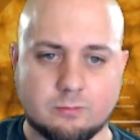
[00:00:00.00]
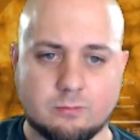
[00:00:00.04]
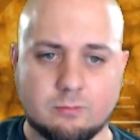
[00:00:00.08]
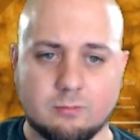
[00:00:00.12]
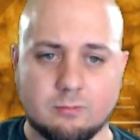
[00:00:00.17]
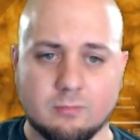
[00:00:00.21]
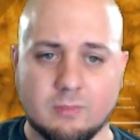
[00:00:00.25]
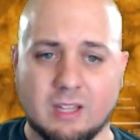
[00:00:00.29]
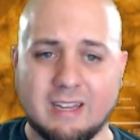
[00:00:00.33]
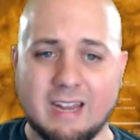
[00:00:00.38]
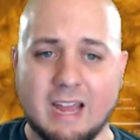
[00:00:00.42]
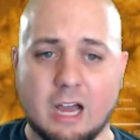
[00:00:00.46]

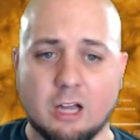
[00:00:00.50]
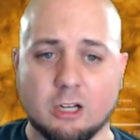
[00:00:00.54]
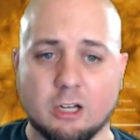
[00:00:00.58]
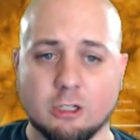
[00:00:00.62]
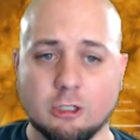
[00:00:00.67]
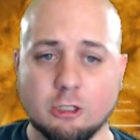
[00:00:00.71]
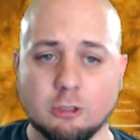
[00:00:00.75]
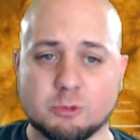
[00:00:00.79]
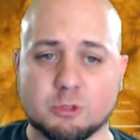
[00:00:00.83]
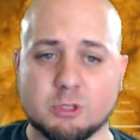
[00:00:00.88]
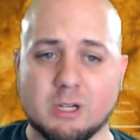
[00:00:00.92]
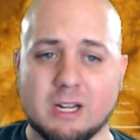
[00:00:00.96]
Now,
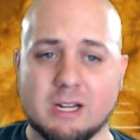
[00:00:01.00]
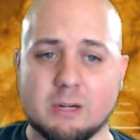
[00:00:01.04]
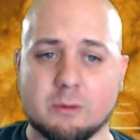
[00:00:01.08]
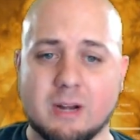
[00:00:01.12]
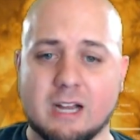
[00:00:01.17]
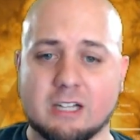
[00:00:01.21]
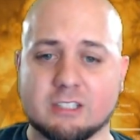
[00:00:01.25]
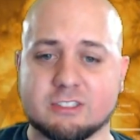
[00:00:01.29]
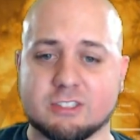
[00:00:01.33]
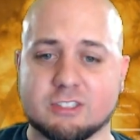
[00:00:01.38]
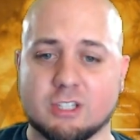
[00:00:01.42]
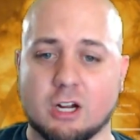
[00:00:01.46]
loop trade
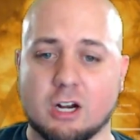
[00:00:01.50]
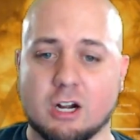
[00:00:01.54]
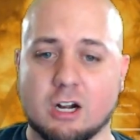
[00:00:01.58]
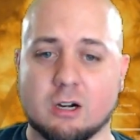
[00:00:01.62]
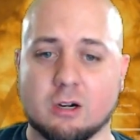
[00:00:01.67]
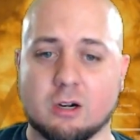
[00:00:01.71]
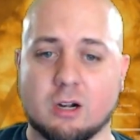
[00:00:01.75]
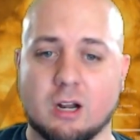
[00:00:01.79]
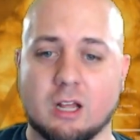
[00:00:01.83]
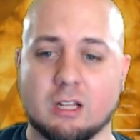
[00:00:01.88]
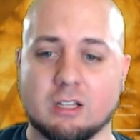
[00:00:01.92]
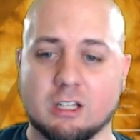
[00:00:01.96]
routes
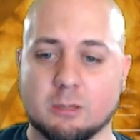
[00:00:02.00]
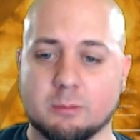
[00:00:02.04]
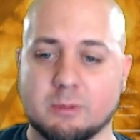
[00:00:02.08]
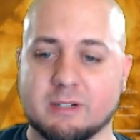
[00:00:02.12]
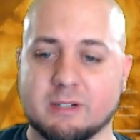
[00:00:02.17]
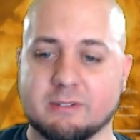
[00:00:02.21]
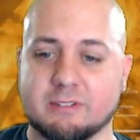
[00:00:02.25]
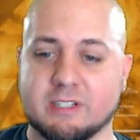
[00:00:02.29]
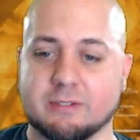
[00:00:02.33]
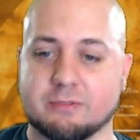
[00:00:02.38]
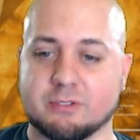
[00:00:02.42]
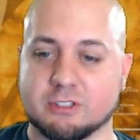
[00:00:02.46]
are a little bit
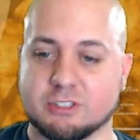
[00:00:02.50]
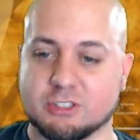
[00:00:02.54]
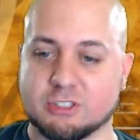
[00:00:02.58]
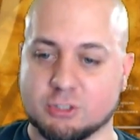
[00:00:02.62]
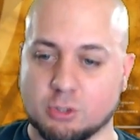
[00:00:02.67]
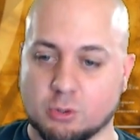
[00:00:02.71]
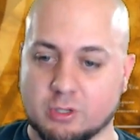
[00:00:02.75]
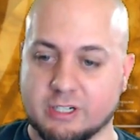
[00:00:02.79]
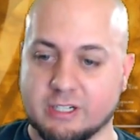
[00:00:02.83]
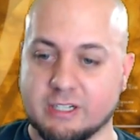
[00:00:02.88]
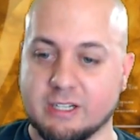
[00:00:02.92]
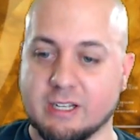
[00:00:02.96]
of a different
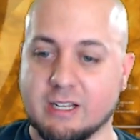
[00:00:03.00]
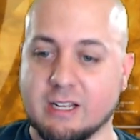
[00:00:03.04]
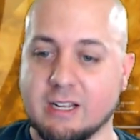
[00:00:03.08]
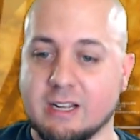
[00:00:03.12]
story.